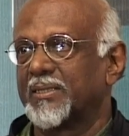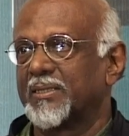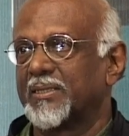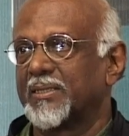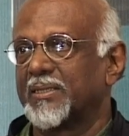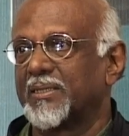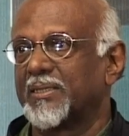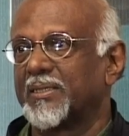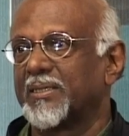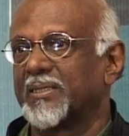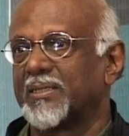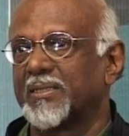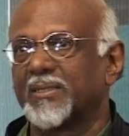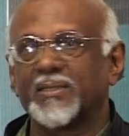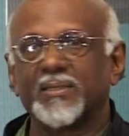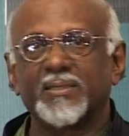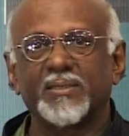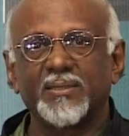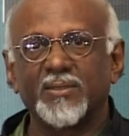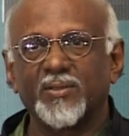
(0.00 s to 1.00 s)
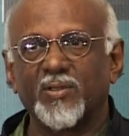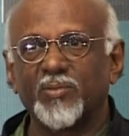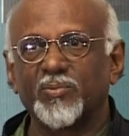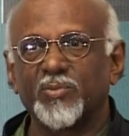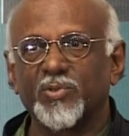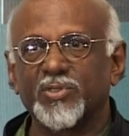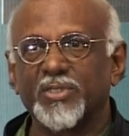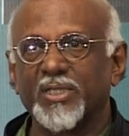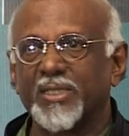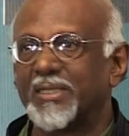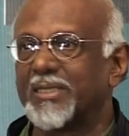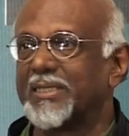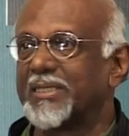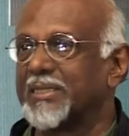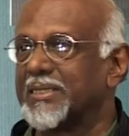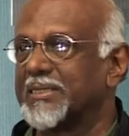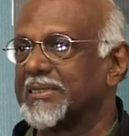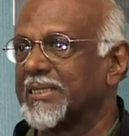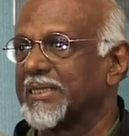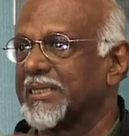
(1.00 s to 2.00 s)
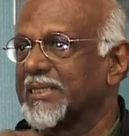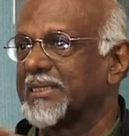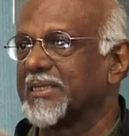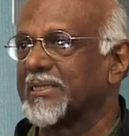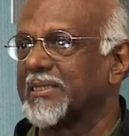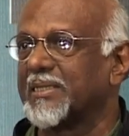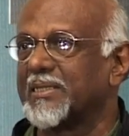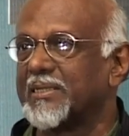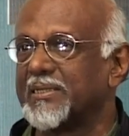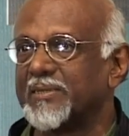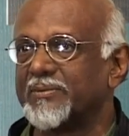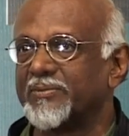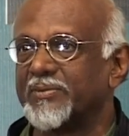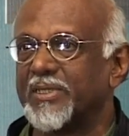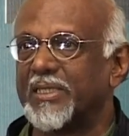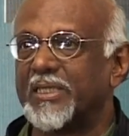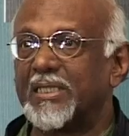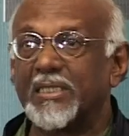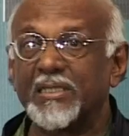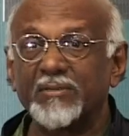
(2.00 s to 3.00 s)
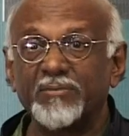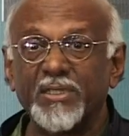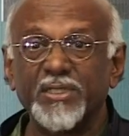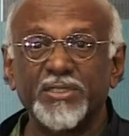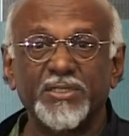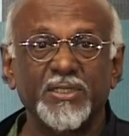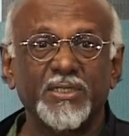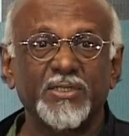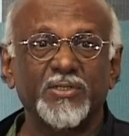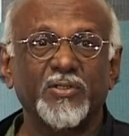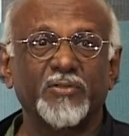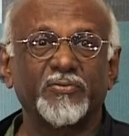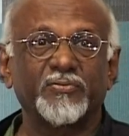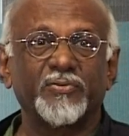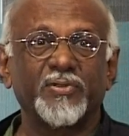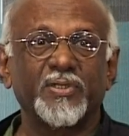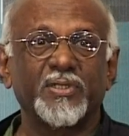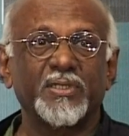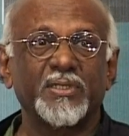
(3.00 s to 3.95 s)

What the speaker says: almost 100 years later, with the interventions of